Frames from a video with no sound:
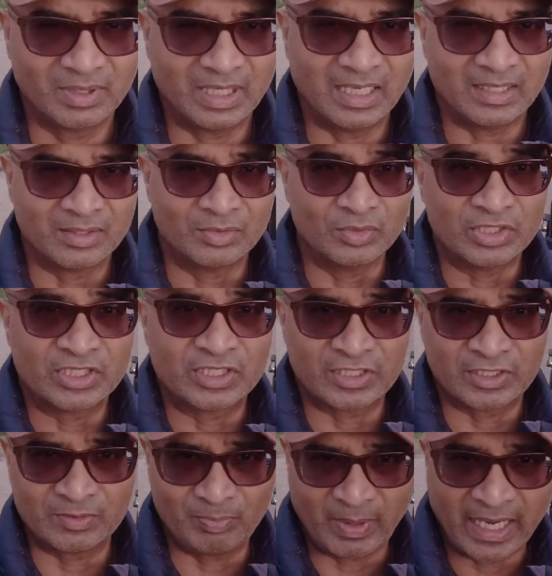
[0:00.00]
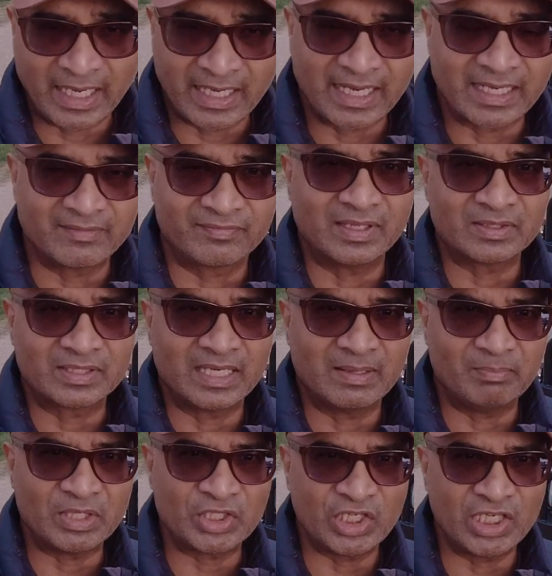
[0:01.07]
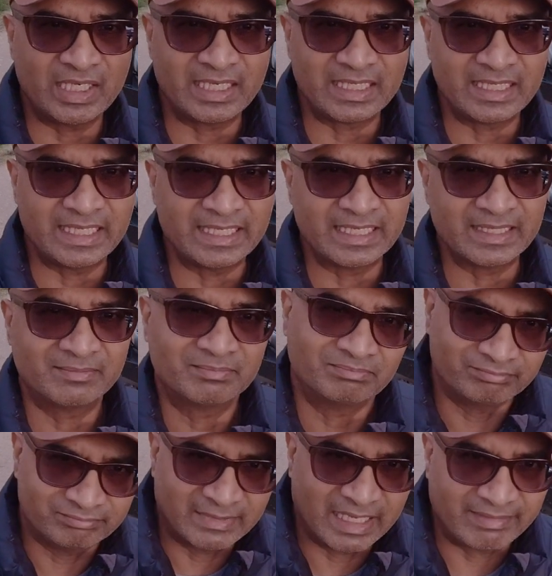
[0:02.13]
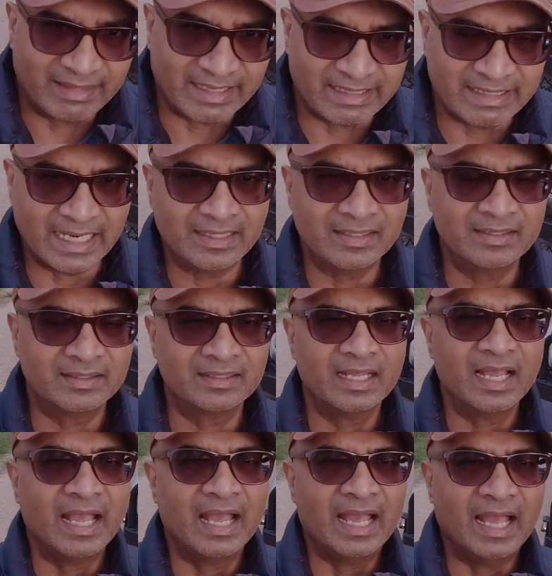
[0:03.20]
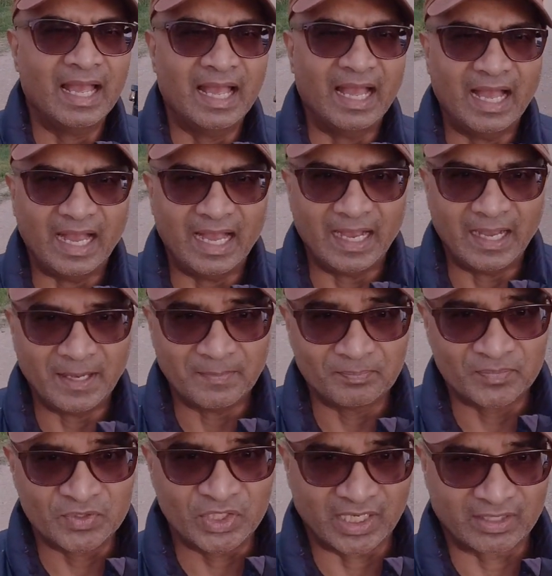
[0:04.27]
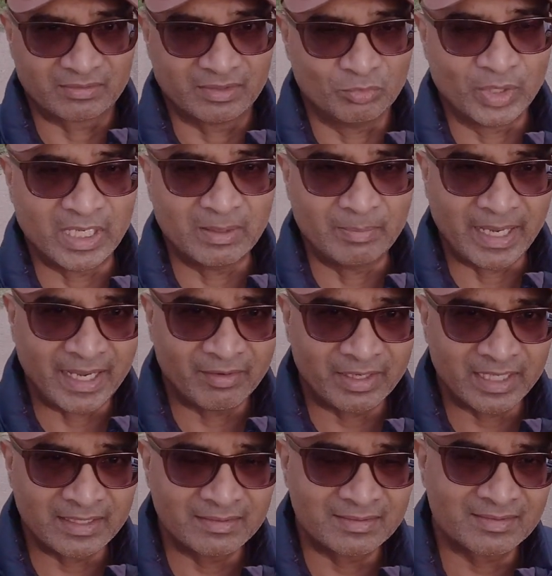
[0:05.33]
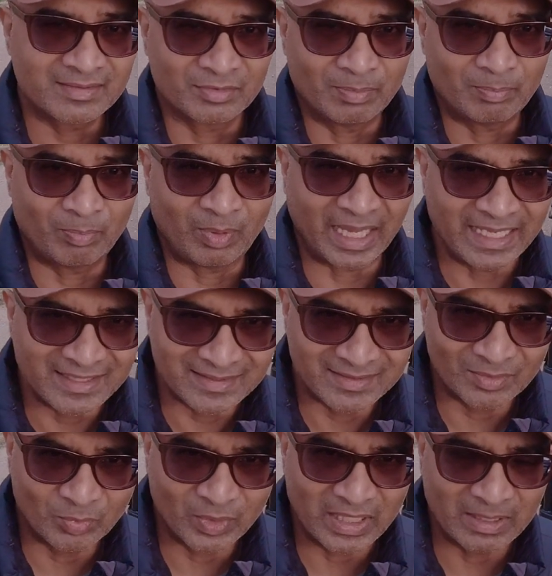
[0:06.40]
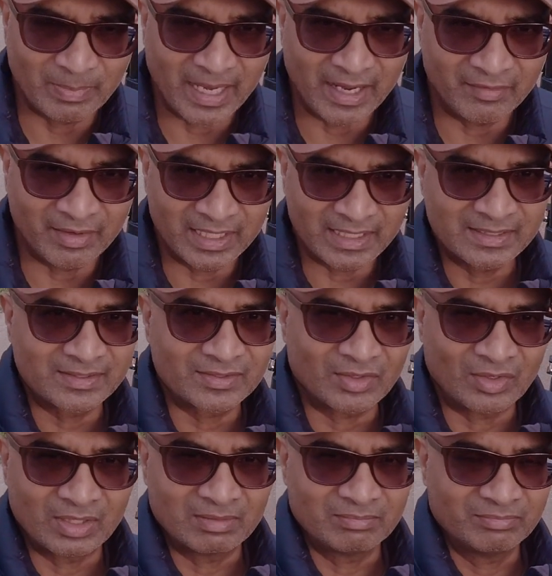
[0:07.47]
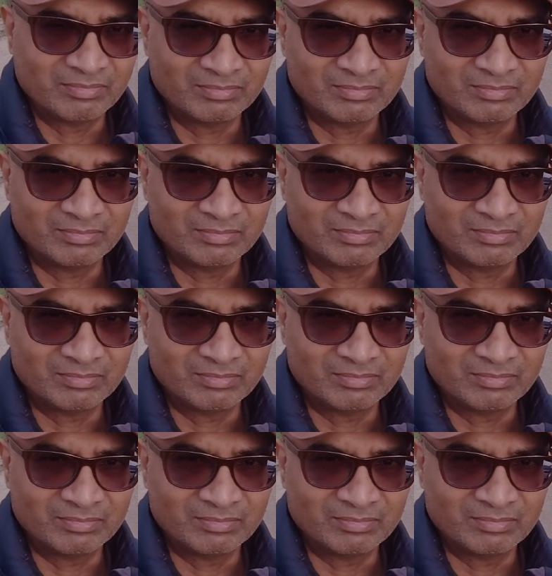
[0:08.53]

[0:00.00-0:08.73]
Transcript: a good spec, and if there's any machining needed, get that done. Check the wheel bearings, replace the wheel bearings on